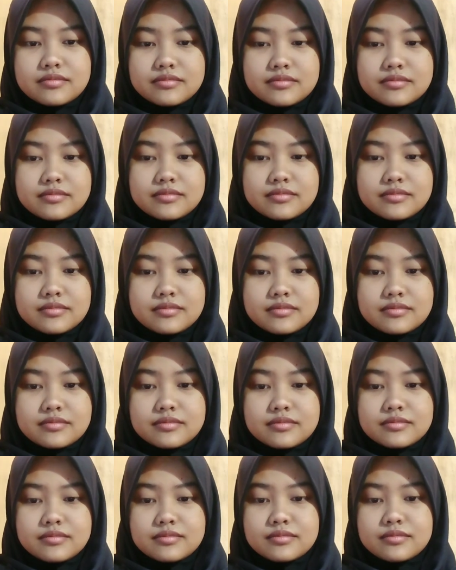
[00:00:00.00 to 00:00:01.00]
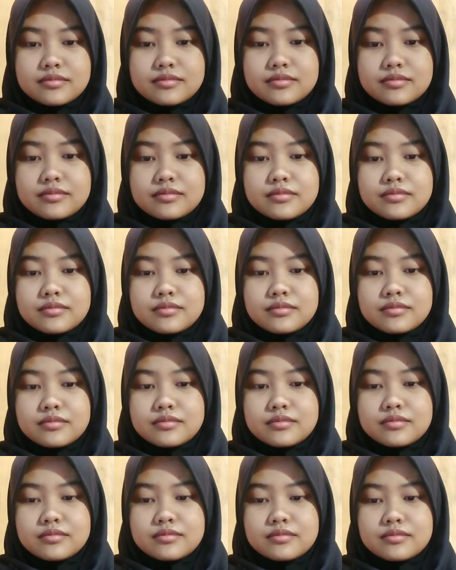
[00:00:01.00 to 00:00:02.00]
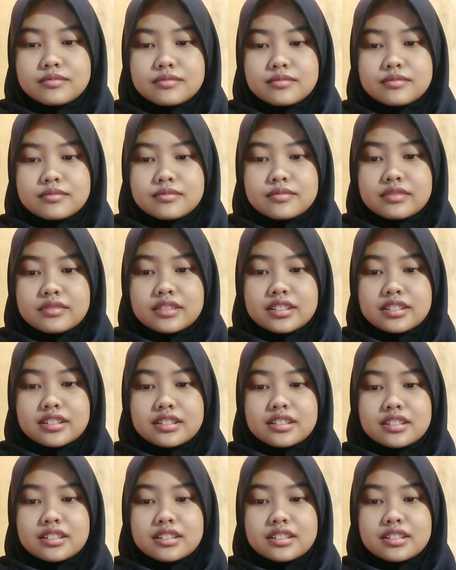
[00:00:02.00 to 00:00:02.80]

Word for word: He had his new baby girl chucked up in the pram.